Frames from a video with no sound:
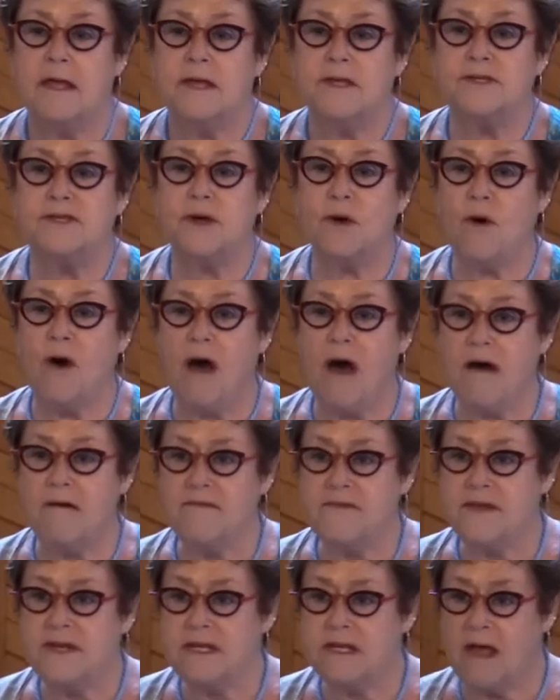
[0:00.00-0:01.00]
So
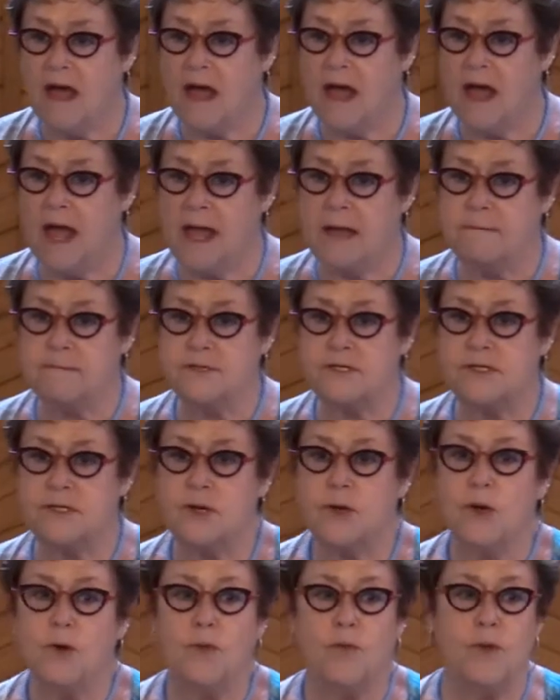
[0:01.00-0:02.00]
oftentimes,
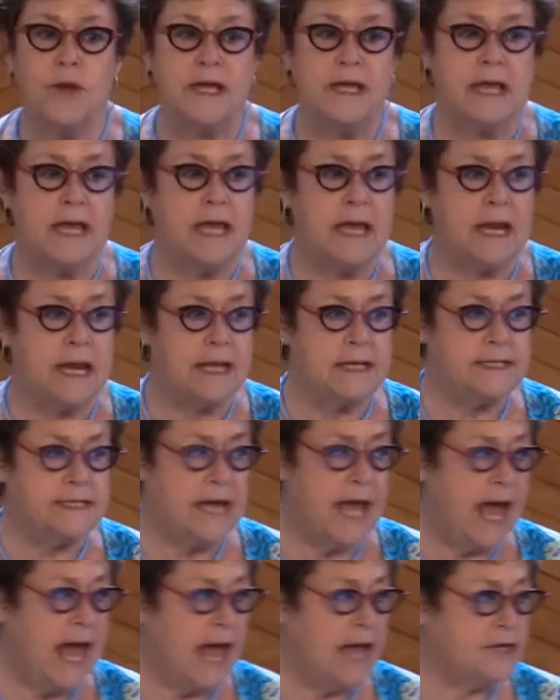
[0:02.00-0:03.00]
we get
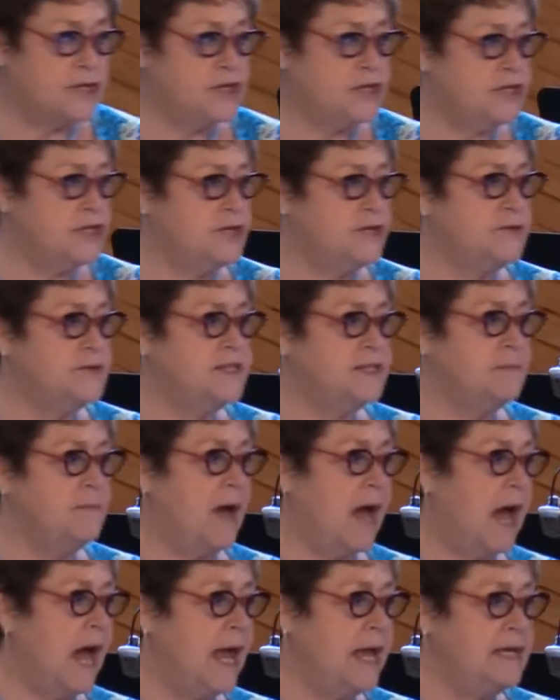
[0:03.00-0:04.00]
attached to some
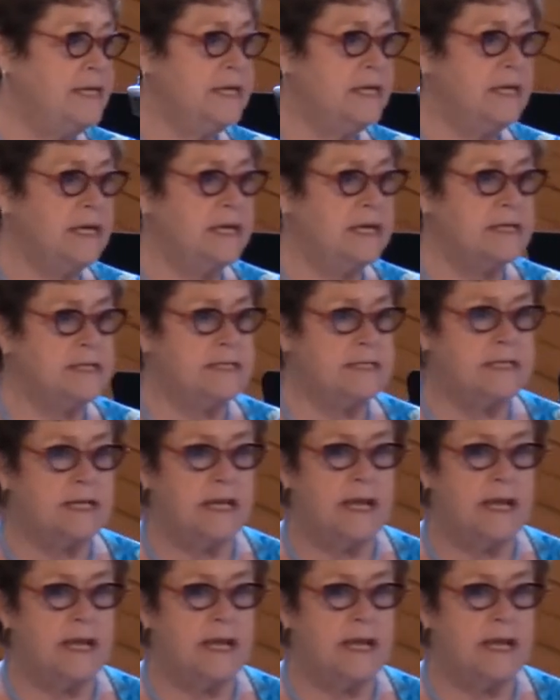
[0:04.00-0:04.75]
ideas